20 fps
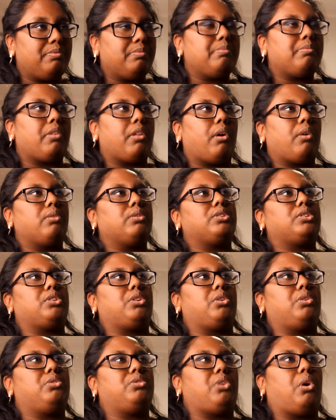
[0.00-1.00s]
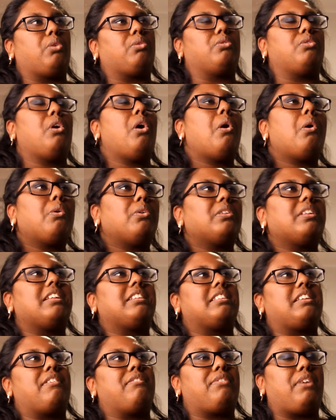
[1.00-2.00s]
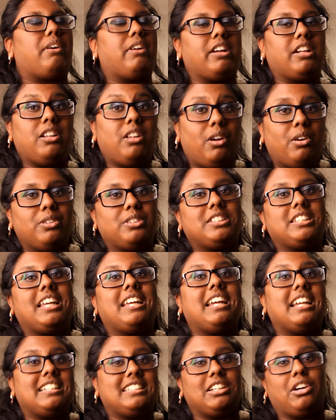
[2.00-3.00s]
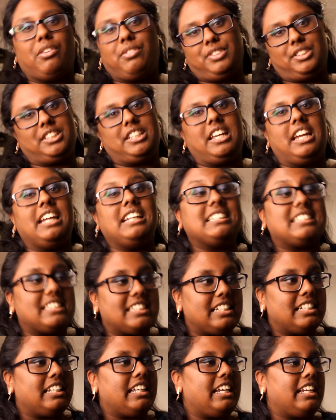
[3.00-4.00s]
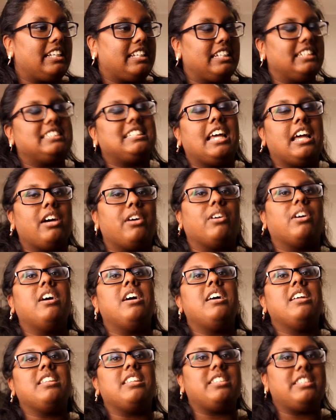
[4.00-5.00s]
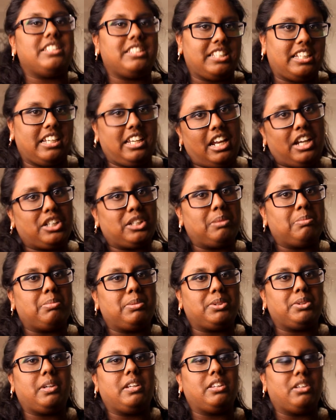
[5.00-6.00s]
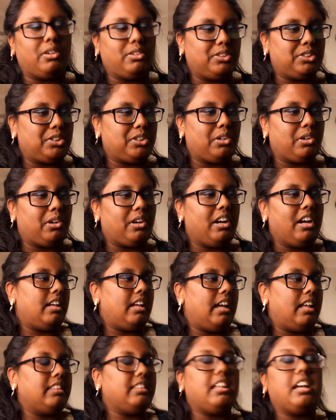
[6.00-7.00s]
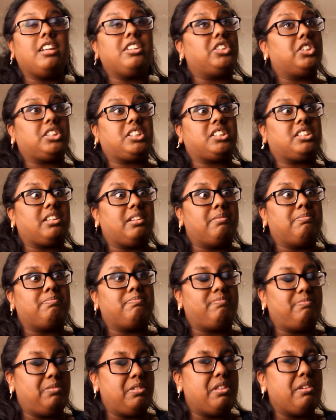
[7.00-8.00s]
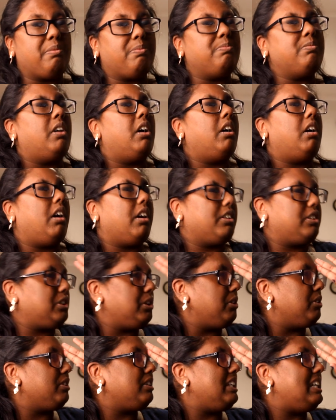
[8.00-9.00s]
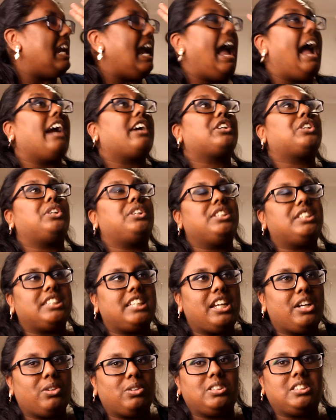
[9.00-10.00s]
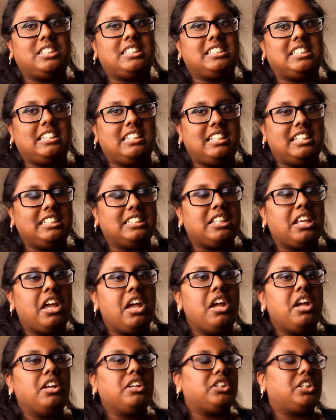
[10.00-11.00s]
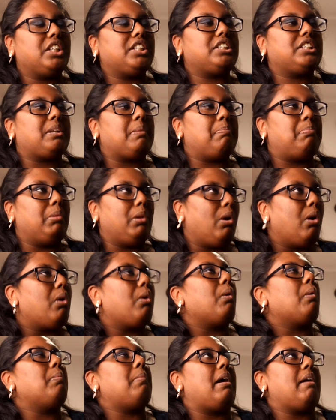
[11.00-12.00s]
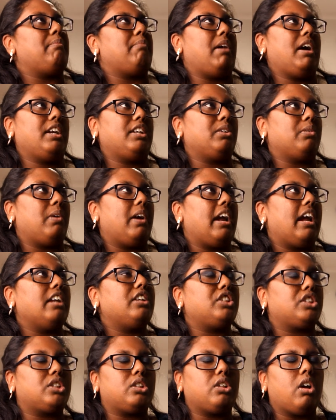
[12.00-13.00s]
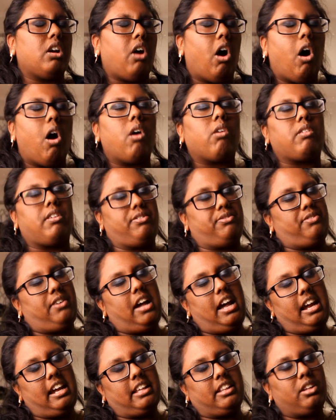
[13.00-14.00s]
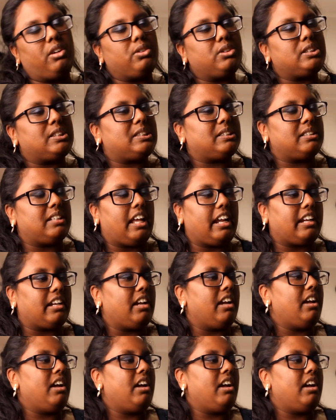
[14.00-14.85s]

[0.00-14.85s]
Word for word: those who don't know that they're very close, they get to obviously instantly can tell that there's a connection between those two. And then just the the oh dude, the action sequences in this just blow my mind away and horrifying. Those like